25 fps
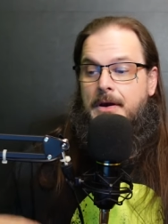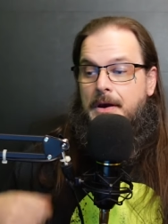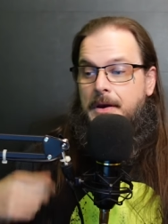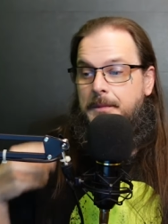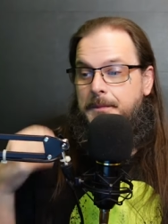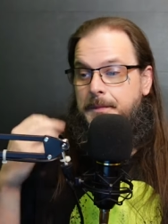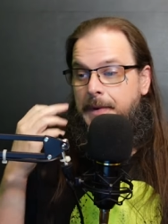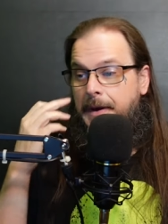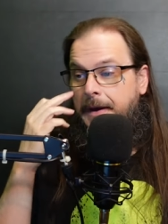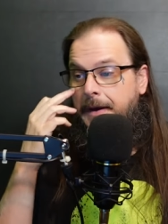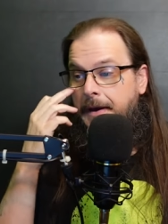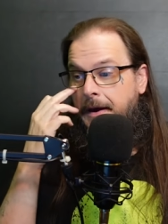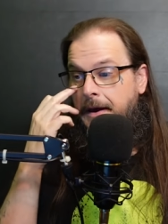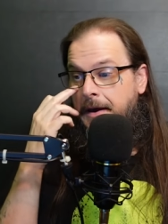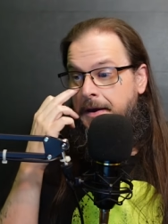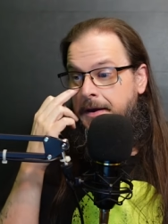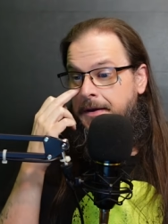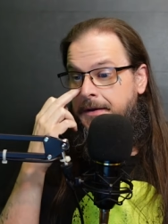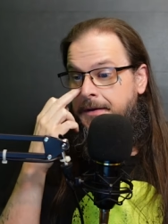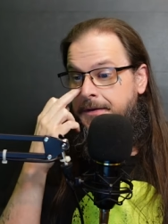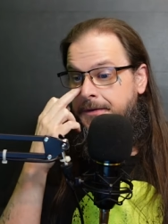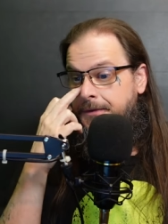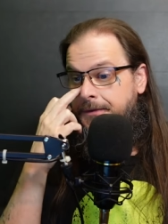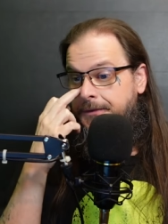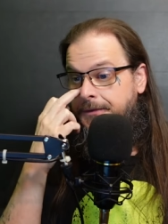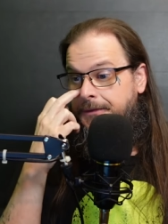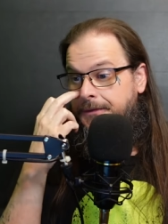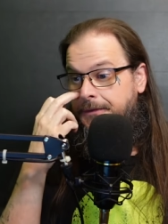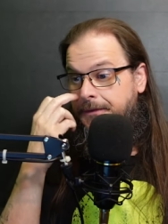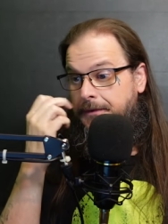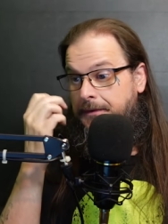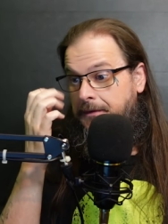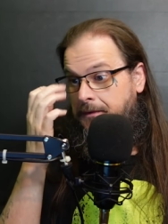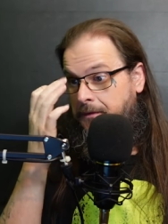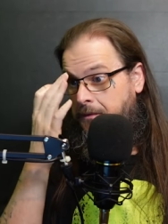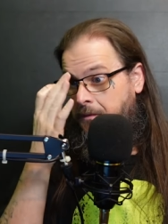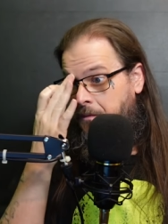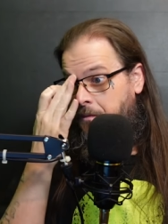Because,
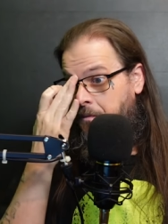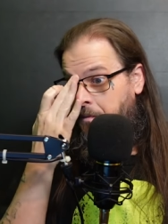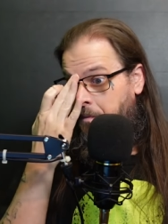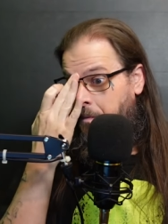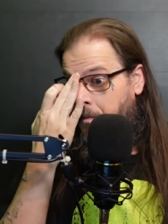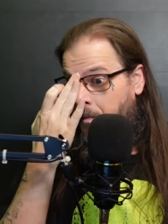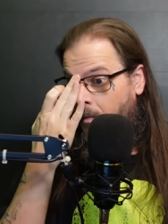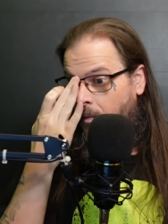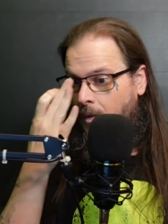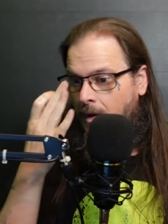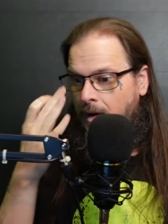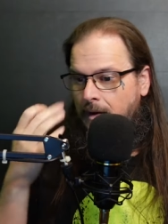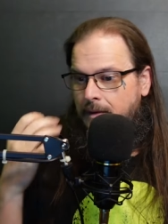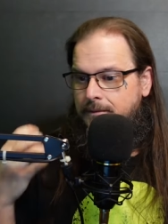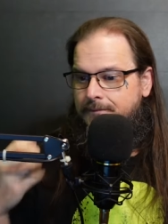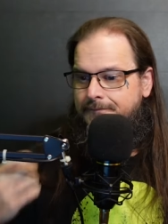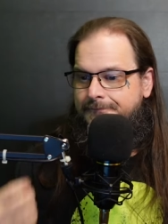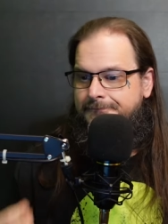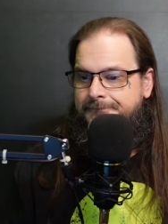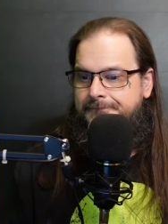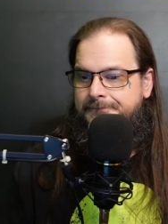well,